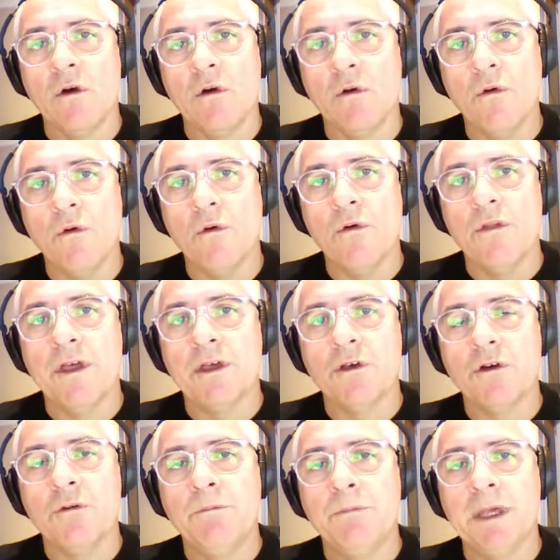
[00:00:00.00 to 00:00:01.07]
or they
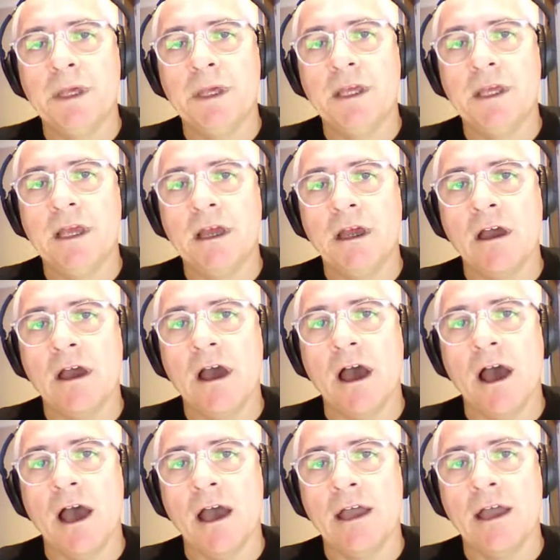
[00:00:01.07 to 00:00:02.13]
could be
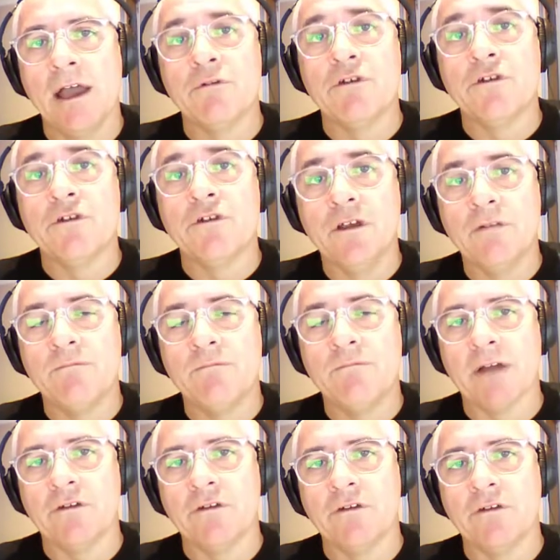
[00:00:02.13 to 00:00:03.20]
a return
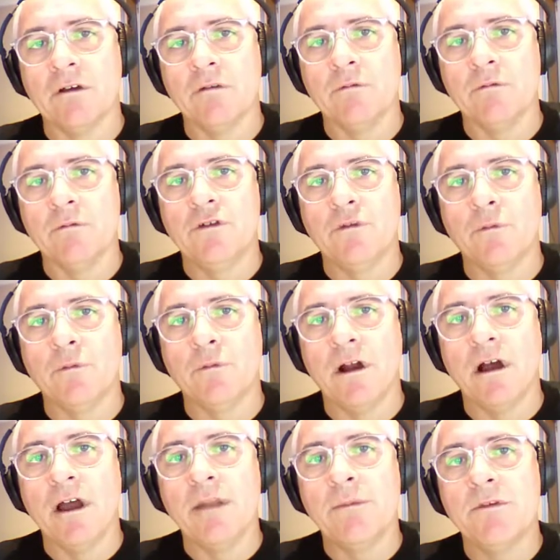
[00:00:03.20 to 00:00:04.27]
voucher, where
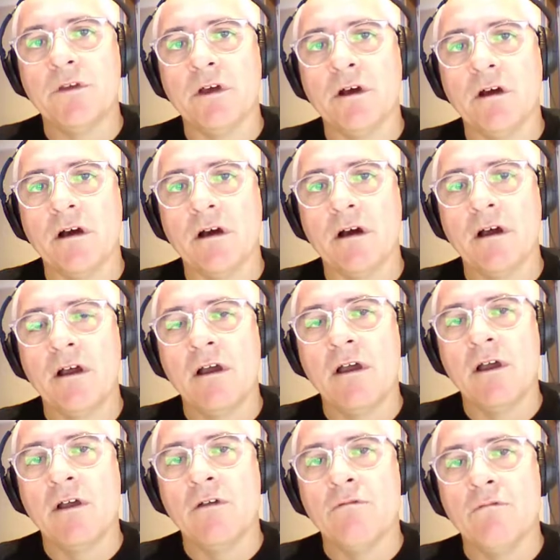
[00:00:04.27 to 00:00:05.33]
items are
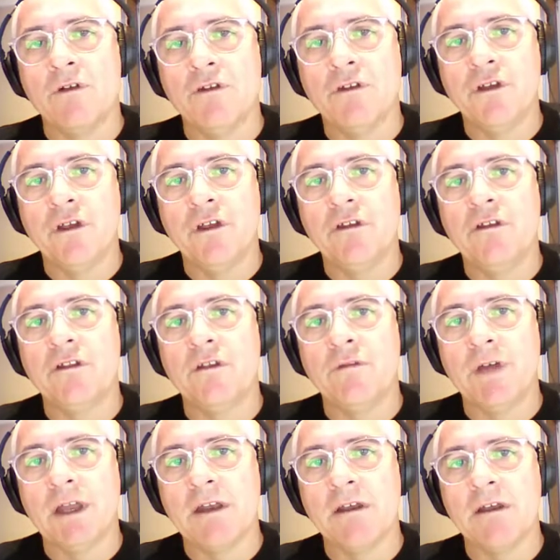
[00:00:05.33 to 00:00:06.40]
returned to the
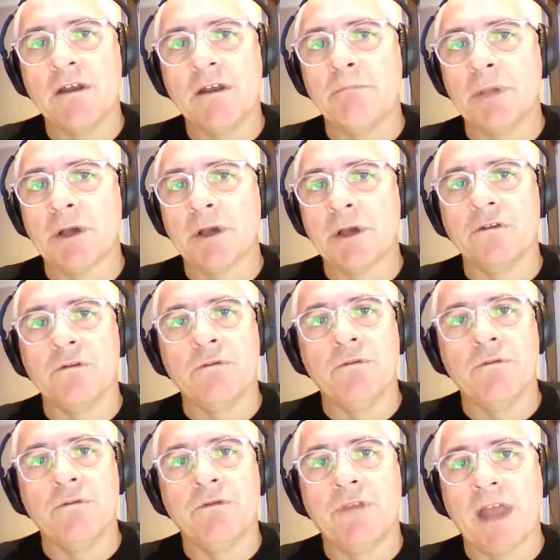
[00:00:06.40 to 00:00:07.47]
vendor because of
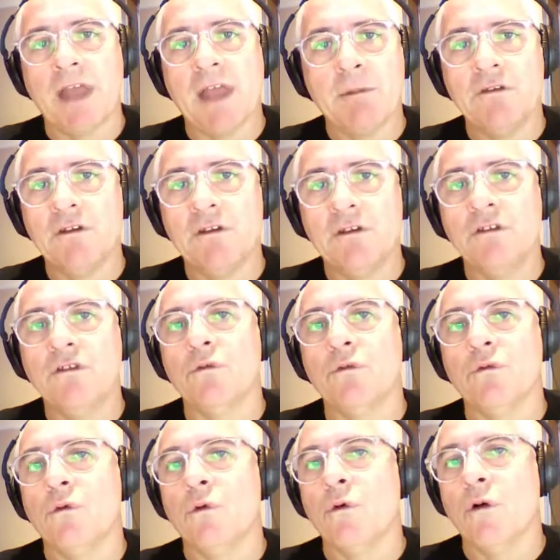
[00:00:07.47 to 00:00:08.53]
damages
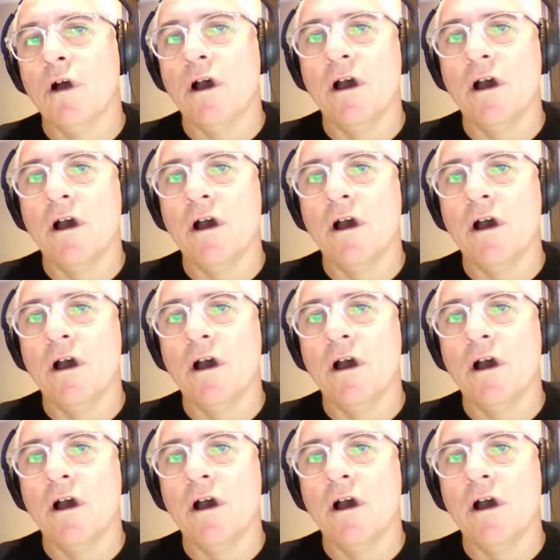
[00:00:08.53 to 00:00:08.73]
or